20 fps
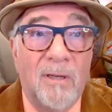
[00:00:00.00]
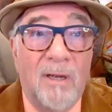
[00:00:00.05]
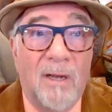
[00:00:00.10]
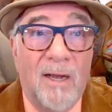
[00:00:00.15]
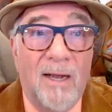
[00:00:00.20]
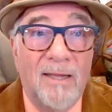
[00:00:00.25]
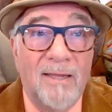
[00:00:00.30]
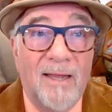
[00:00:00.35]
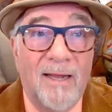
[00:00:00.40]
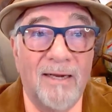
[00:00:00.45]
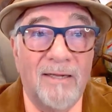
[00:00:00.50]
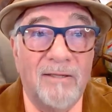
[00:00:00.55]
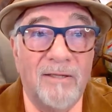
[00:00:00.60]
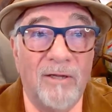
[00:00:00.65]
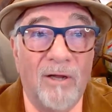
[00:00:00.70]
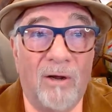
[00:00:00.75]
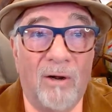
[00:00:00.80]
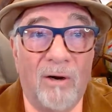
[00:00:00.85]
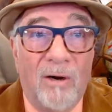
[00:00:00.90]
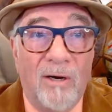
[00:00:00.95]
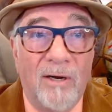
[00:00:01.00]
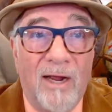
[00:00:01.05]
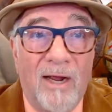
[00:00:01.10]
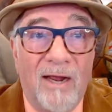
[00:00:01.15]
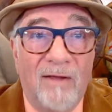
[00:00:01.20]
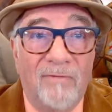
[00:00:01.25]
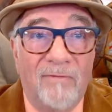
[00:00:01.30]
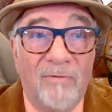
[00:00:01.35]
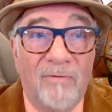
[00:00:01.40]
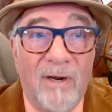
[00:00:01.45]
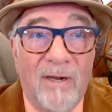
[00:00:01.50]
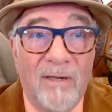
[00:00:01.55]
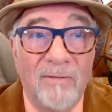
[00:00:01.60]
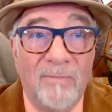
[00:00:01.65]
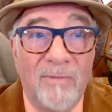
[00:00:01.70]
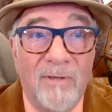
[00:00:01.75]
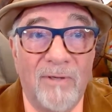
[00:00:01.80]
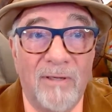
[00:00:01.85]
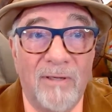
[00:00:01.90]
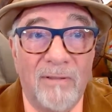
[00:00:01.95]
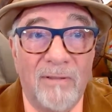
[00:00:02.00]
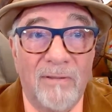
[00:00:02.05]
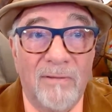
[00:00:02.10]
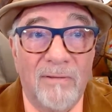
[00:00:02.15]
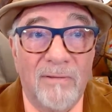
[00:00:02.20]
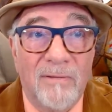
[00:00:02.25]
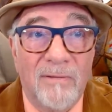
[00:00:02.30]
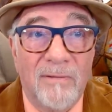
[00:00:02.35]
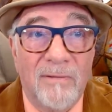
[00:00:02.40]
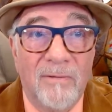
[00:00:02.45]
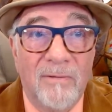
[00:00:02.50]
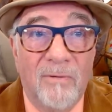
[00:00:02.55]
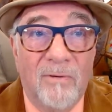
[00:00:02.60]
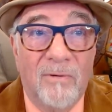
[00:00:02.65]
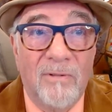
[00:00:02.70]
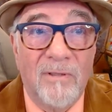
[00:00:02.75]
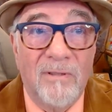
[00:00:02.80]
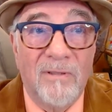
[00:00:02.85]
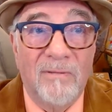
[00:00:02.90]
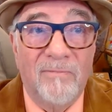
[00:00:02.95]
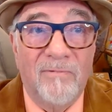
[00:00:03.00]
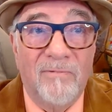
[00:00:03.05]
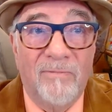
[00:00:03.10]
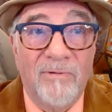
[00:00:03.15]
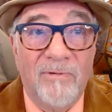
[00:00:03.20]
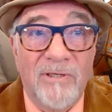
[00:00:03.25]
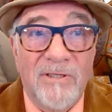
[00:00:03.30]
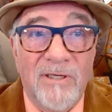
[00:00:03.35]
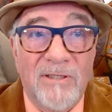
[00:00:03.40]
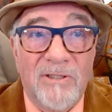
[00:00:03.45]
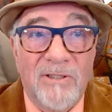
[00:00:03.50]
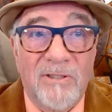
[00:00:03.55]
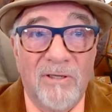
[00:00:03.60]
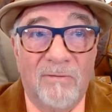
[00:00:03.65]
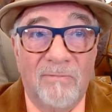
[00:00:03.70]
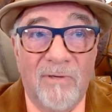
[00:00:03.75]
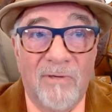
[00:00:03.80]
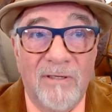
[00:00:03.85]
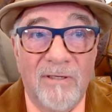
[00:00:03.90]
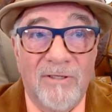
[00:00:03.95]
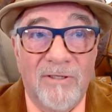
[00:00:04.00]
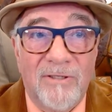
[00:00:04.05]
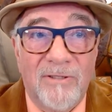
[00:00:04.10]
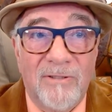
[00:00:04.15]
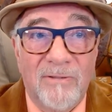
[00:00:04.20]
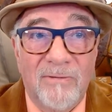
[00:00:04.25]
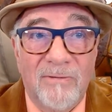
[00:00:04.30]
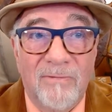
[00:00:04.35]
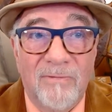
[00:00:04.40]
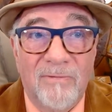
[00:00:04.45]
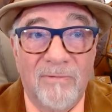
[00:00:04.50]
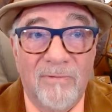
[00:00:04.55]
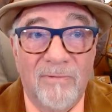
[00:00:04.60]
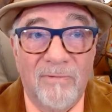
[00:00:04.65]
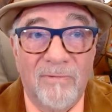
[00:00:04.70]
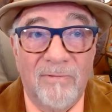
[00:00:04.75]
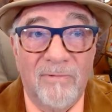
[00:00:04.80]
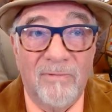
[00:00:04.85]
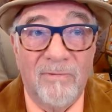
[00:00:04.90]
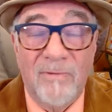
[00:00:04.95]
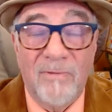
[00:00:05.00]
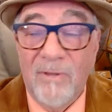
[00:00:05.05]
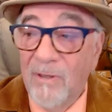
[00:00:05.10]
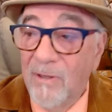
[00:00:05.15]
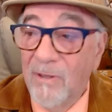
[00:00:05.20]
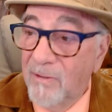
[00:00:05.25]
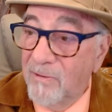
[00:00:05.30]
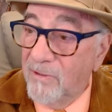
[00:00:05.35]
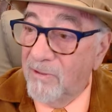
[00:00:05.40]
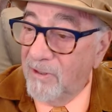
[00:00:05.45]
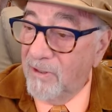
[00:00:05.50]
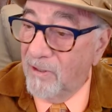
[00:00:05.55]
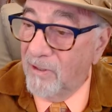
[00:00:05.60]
I like the art I have around me. All of them represent so much to the